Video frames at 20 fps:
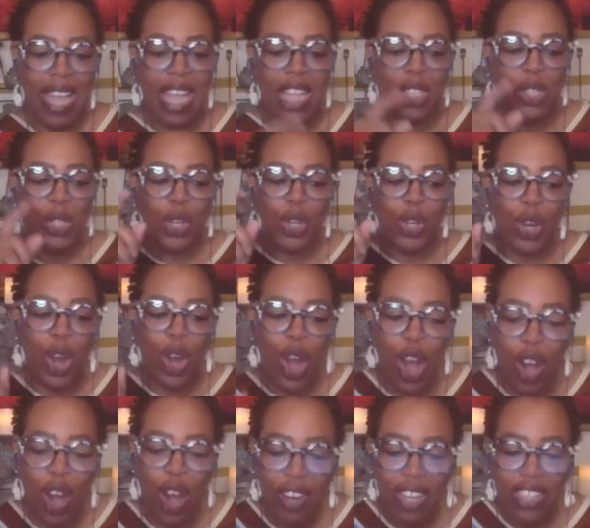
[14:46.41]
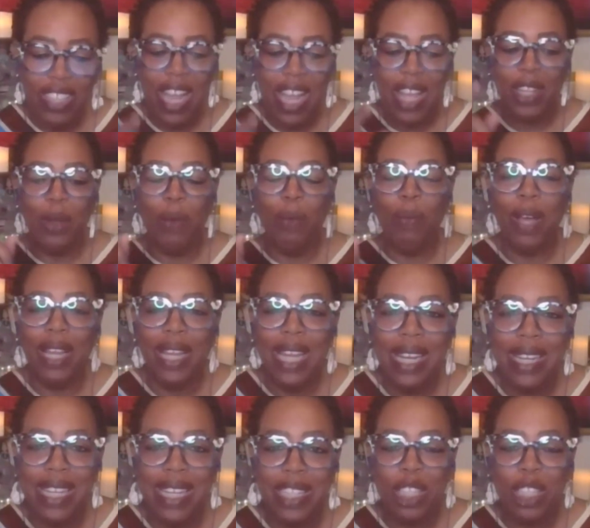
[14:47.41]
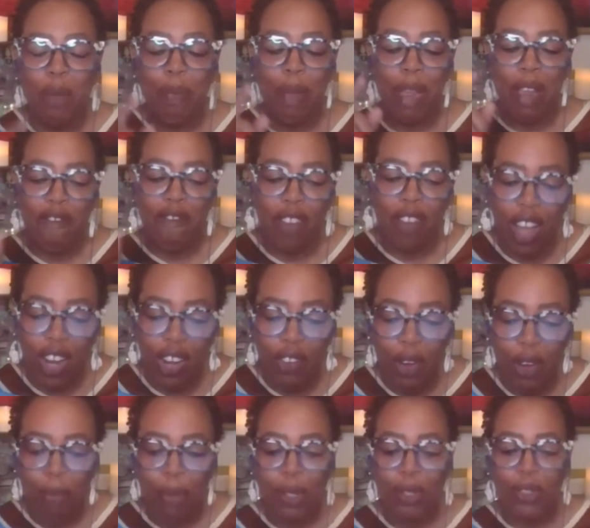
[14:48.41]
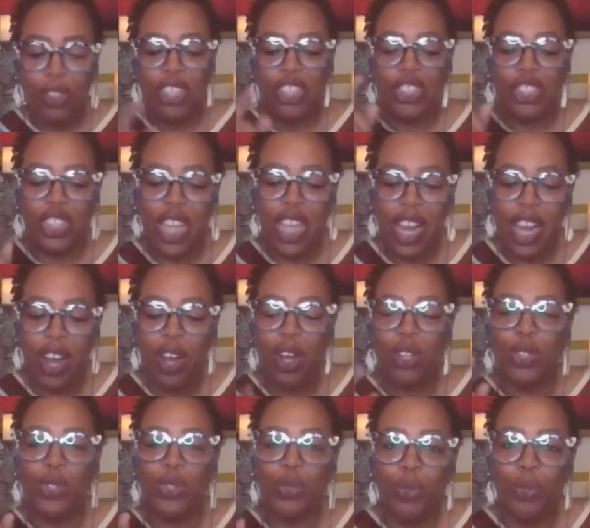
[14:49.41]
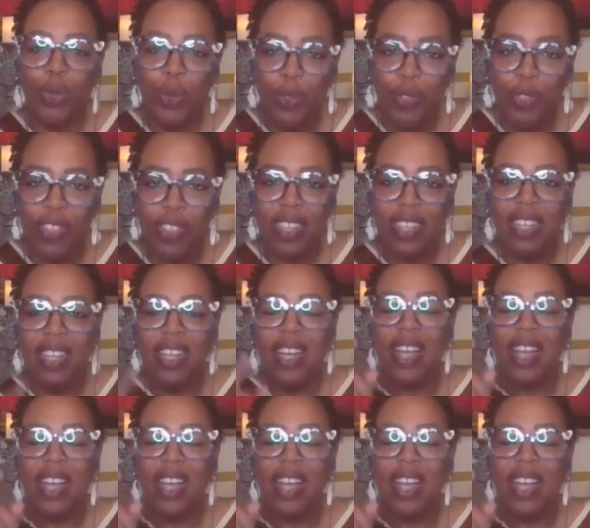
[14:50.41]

It took courage and the willingness to be vulnerable, to share her truth